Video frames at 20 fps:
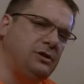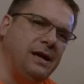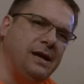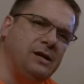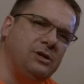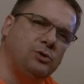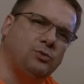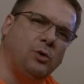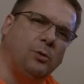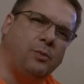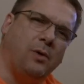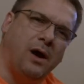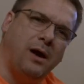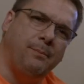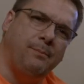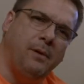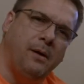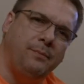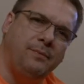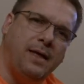changes, we'll
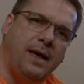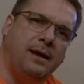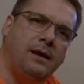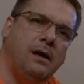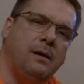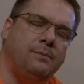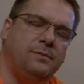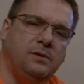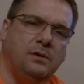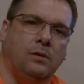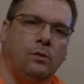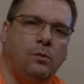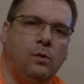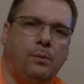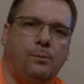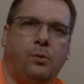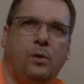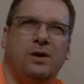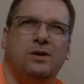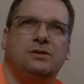probably bump that up to
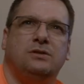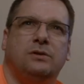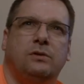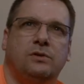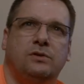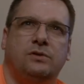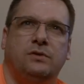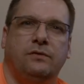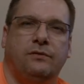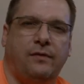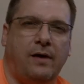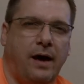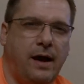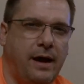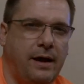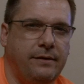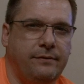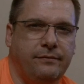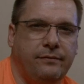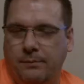
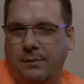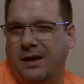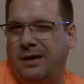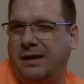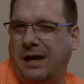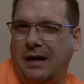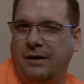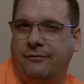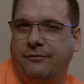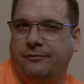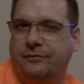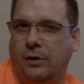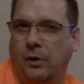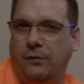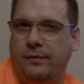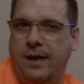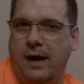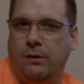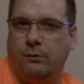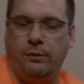1.025 and kind of float
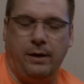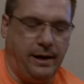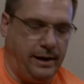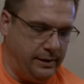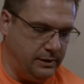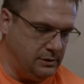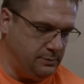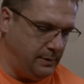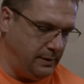in that range.